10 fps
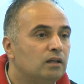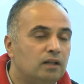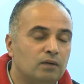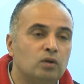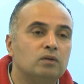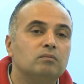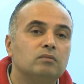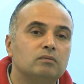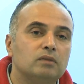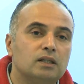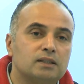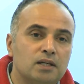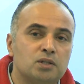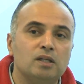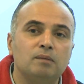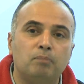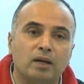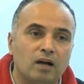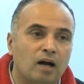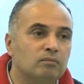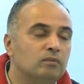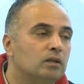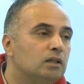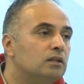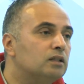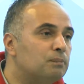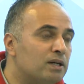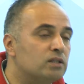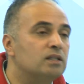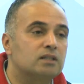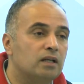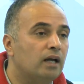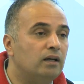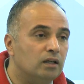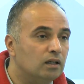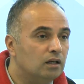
they would essentially become specialists at IT.